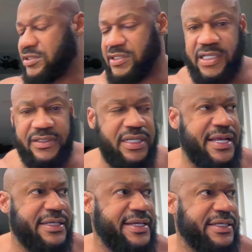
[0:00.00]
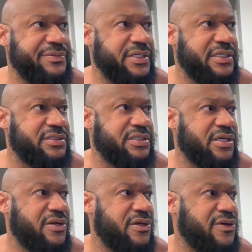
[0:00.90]
He he had texted me
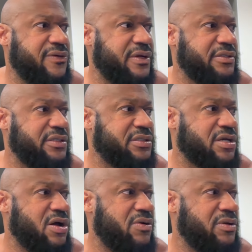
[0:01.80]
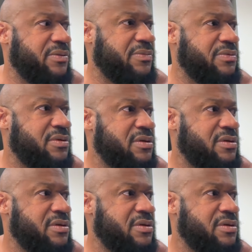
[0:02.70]
yesterday. I, I need to call him.